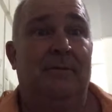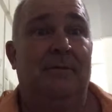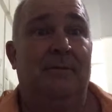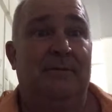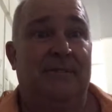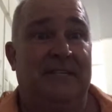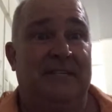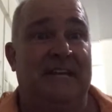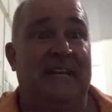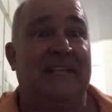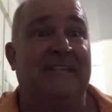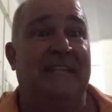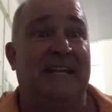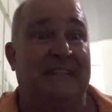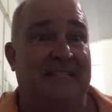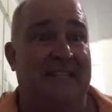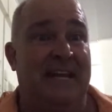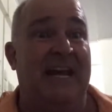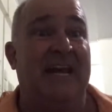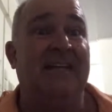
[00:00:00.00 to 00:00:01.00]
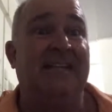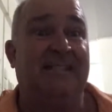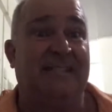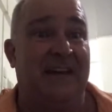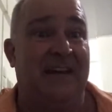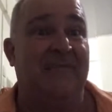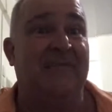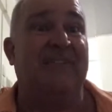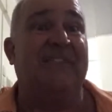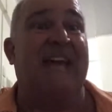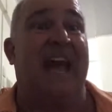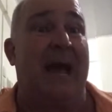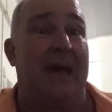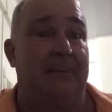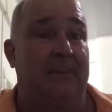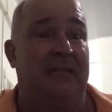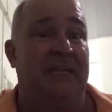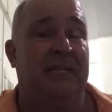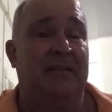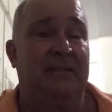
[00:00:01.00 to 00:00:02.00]
Today's that day. Stuff is
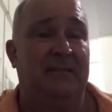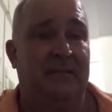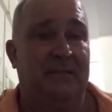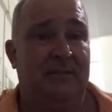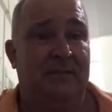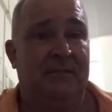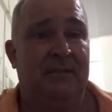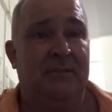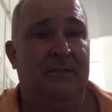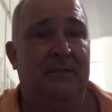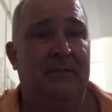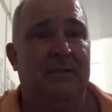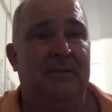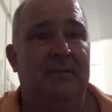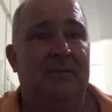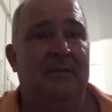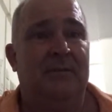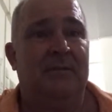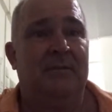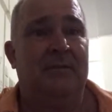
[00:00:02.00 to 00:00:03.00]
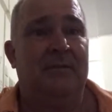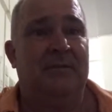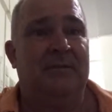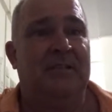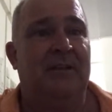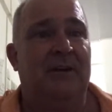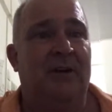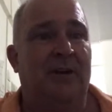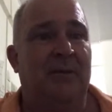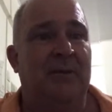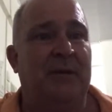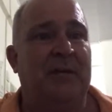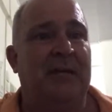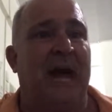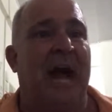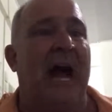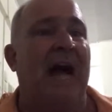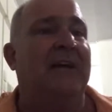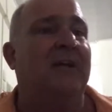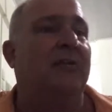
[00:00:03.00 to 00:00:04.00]
happening. You know what I mean?
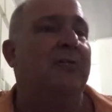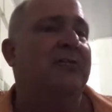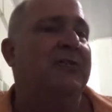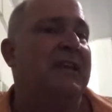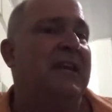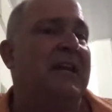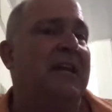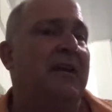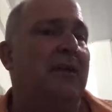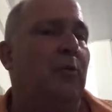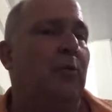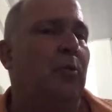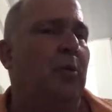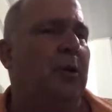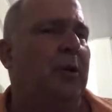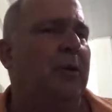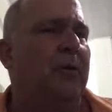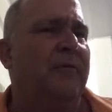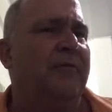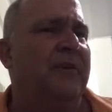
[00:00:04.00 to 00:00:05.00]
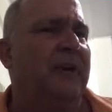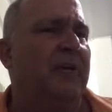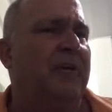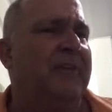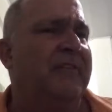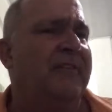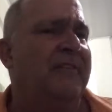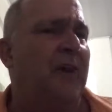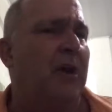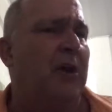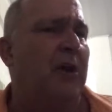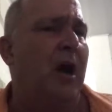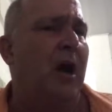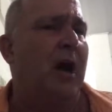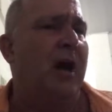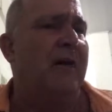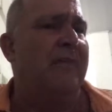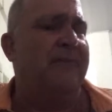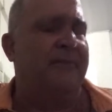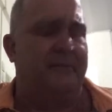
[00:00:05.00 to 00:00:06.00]
I don't think we're very far
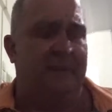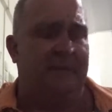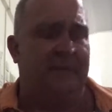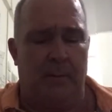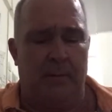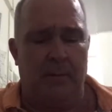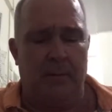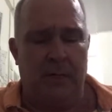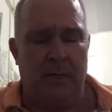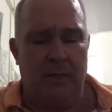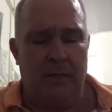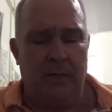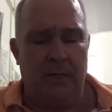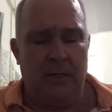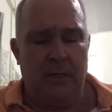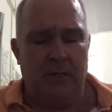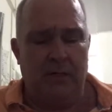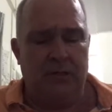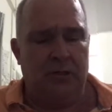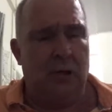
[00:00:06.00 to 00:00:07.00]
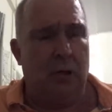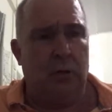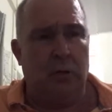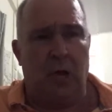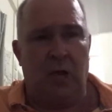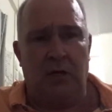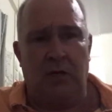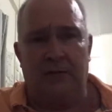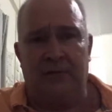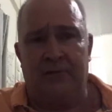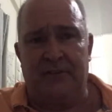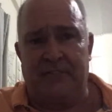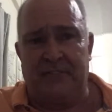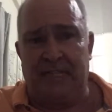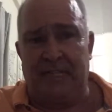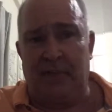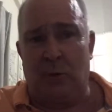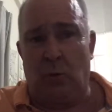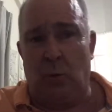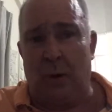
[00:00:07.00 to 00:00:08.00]
off from no longer
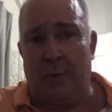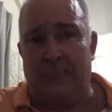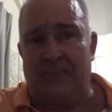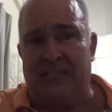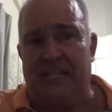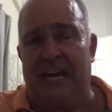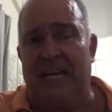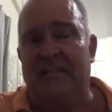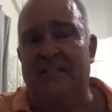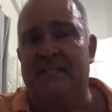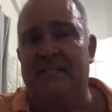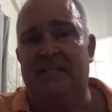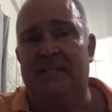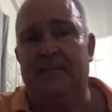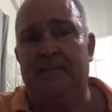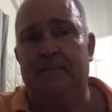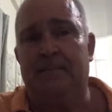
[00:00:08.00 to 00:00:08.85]
visiting websites.